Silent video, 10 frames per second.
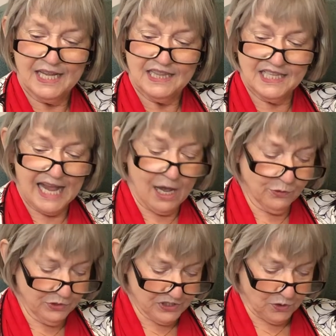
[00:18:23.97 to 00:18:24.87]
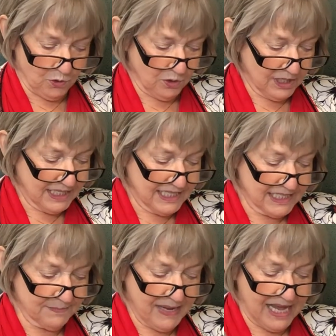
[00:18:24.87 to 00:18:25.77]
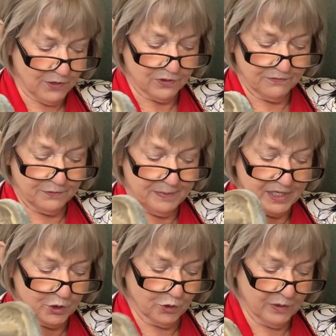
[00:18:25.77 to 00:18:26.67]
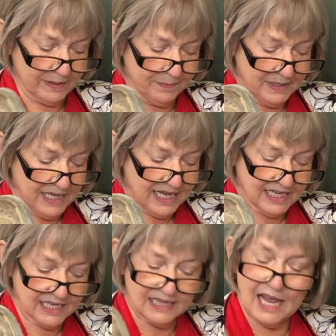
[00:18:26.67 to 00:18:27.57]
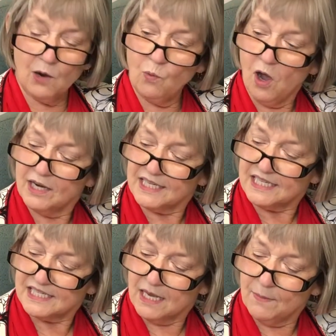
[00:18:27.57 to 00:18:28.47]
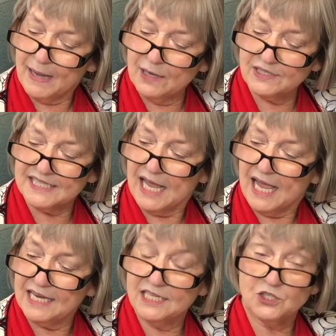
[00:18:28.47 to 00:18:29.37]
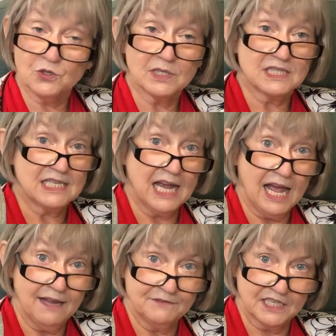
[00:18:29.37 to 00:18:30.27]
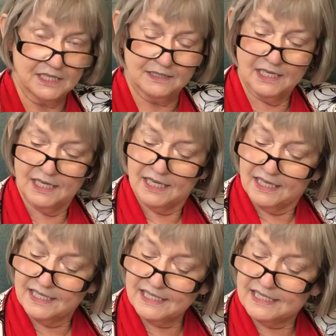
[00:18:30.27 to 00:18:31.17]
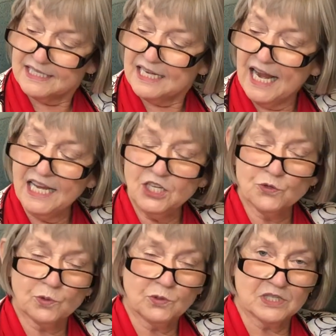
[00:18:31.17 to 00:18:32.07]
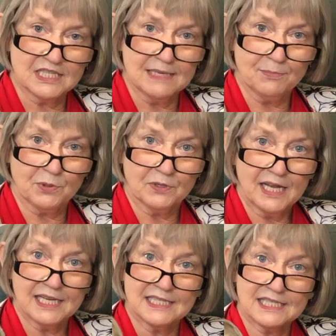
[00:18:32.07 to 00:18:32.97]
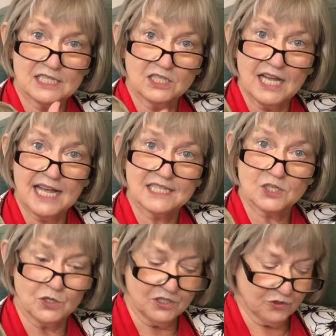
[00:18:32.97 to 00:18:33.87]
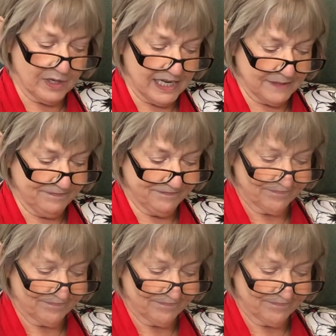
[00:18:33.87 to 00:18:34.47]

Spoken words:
The outer sole is patterned for better grip and can allow walking some outside, as you can see I've done. This is an 8-year-old slipper, and it still has good tread.